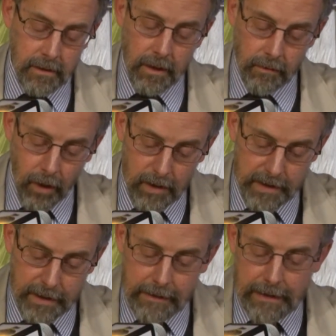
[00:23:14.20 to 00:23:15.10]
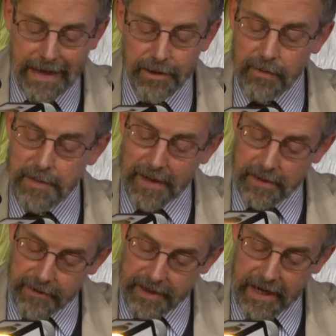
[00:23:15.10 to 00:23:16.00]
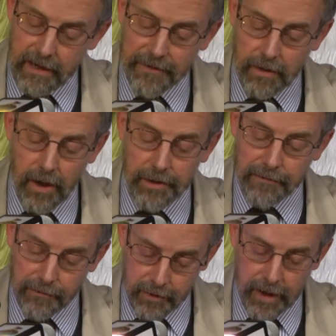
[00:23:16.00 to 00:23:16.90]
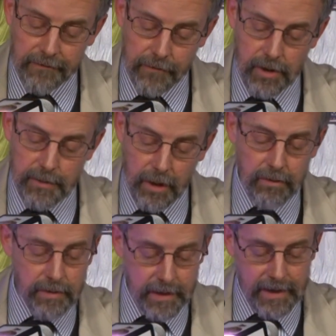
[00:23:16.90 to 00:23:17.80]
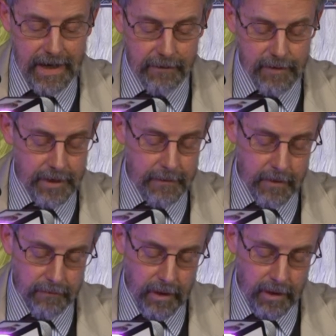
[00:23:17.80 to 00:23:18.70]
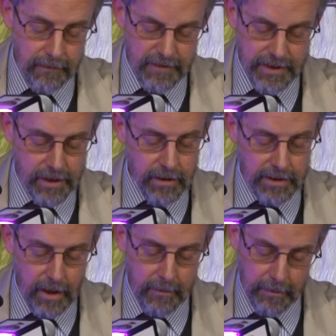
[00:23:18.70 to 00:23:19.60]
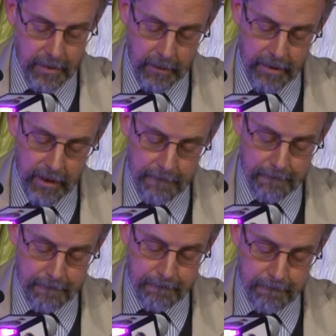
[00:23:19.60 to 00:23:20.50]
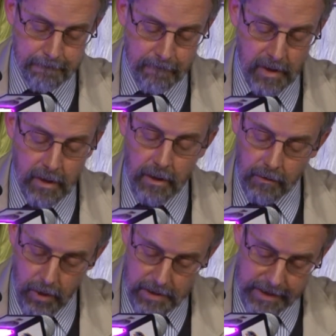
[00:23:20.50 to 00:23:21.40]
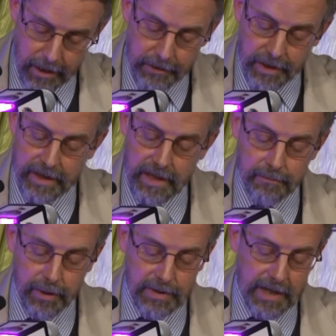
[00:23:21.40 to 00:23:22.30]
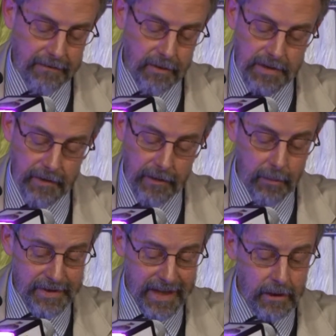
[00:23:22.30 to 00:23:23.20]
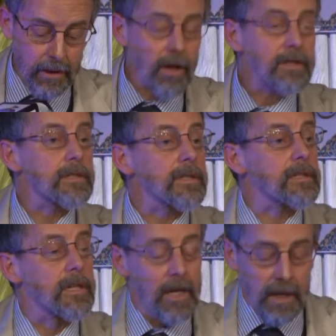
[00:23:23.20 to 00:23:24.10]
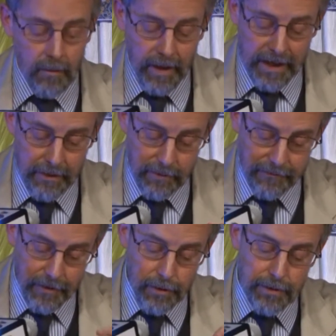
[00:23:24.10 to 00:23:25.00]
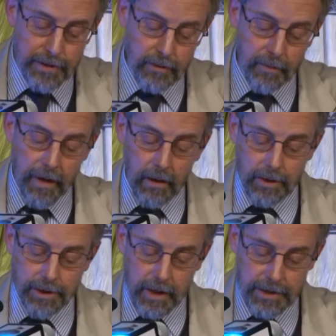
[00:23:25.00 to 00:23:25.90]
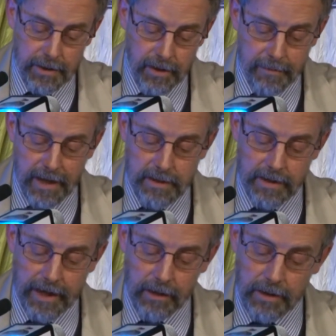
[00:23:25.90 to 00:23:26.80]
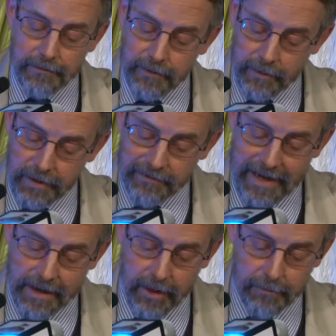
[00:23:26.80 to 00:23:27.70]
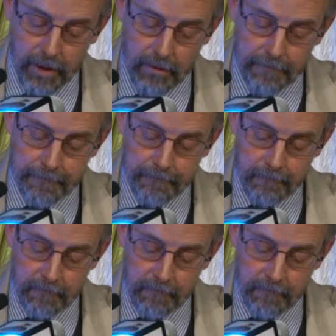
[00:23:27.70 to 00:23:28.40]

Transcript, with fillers: Arazi had the respect of the Caliph of Qadir, for, and for his poetry, that of the uh, Vizier of ibn Abad. Arazi held an key post after his father, but then lost it when he refused to apologize to the Abbasid Caliph for an unflattering poem.